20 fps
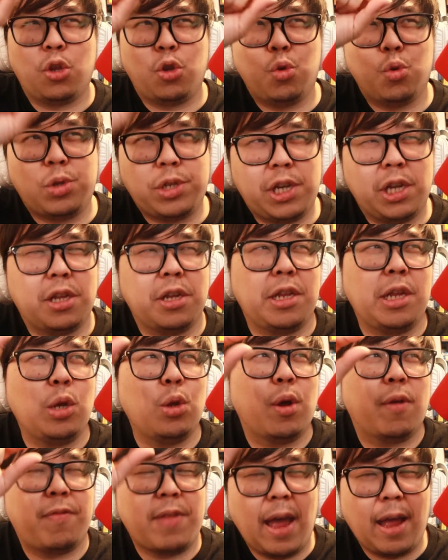utility
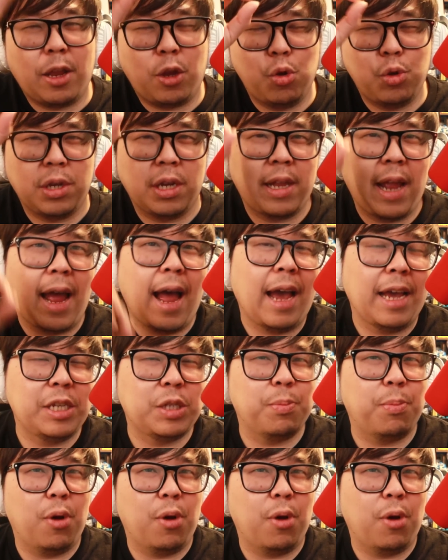of that using that ice